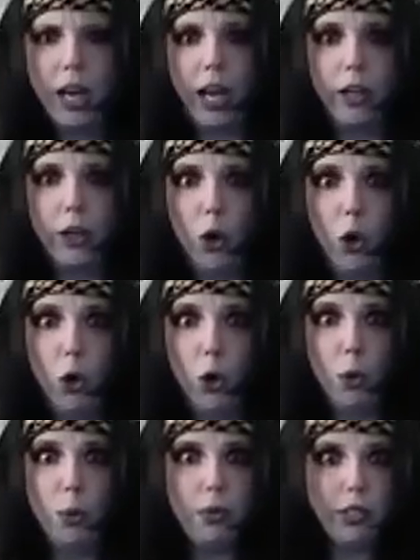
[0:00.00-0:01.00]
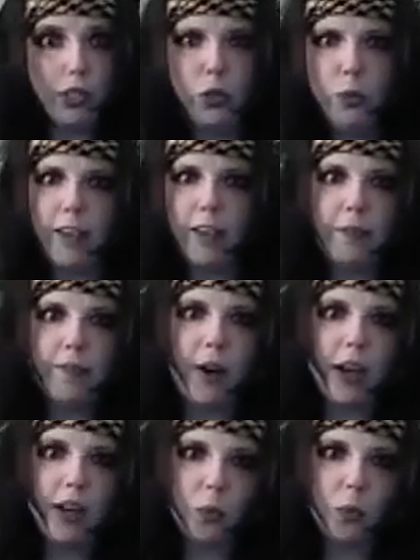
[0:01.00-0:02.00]
I owe it to you. You gave me
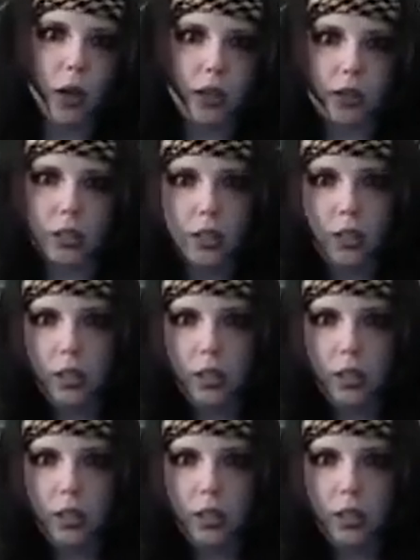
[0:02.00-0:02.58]
firewater.